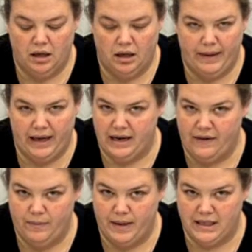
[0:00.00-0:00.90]
I had
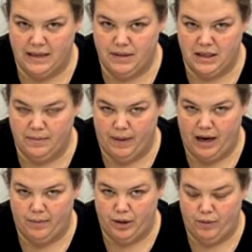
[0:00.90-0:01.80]
never been tempted to
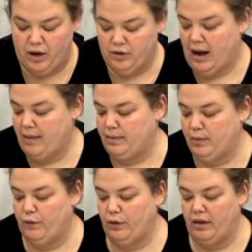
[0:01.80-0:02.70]
buy a pre-wound bobbin
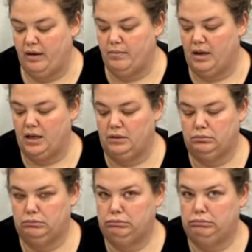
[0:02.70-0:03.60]
before then, but
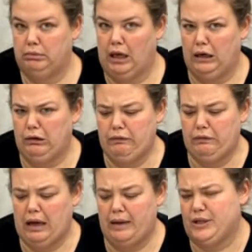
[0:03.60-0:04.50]

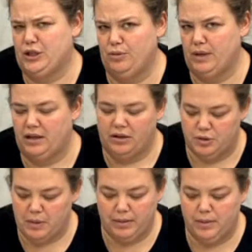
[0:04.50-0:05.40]
I assume that
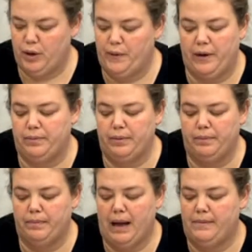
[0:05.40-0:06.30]
there's probably pre-wound
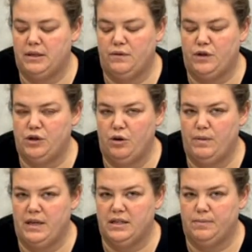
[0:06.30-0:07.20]
bobbins for
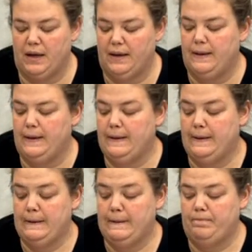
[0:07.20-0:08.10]
Genome's, but
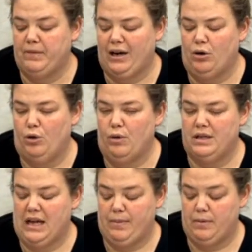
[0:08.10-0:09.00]
I don't know
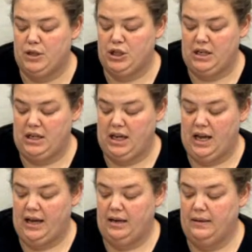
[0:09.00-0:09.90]
what type of machine he
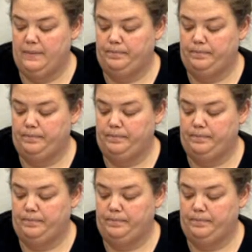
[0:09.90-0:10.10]
had.